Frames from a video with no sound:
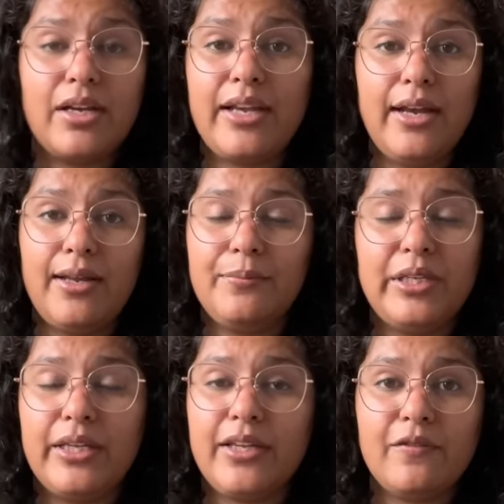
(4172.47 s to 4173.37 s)
Again, I'm
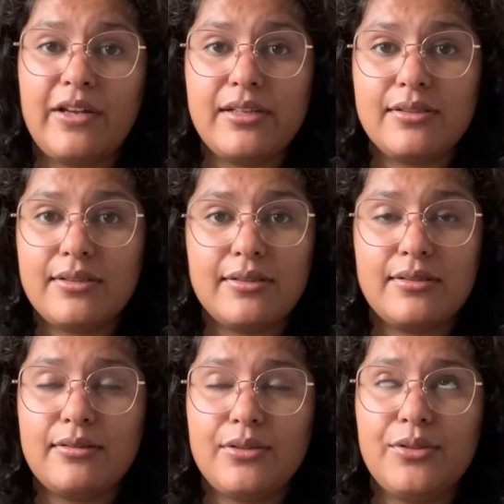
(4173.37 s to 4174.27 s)
thinking
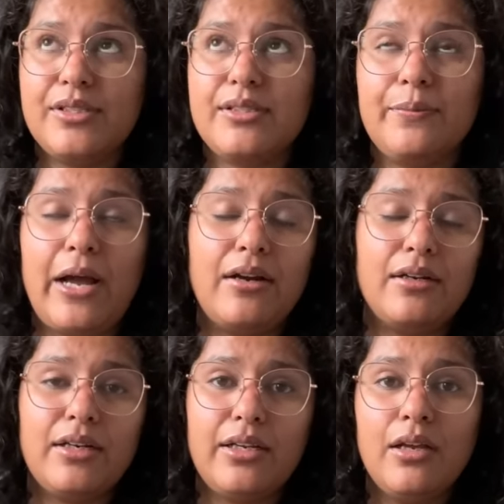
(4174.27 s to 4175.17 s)
vests. So this
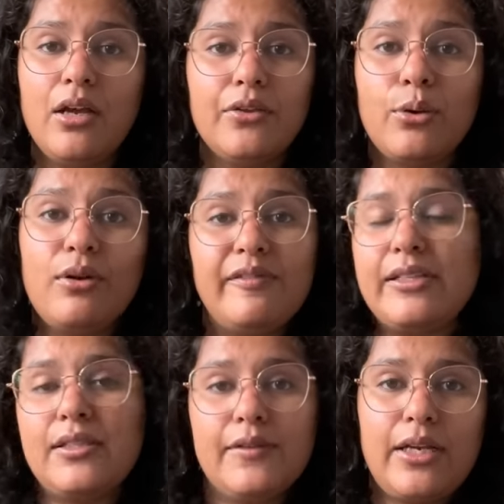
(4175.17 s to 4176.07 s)
apparently, the whole
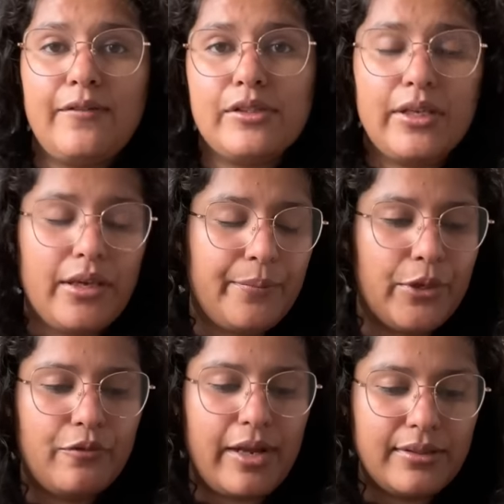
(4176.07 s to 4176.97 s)
festival, I was thinking
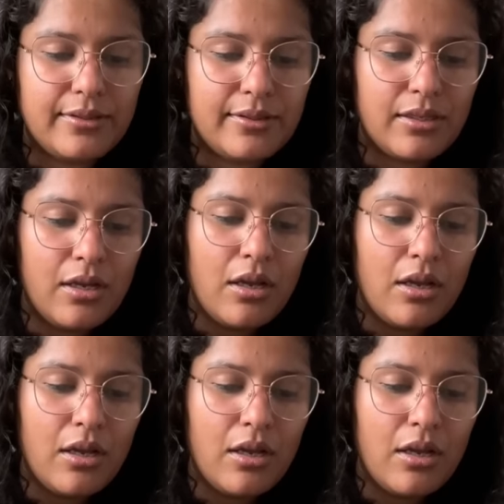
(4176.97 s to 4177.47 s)
about vests.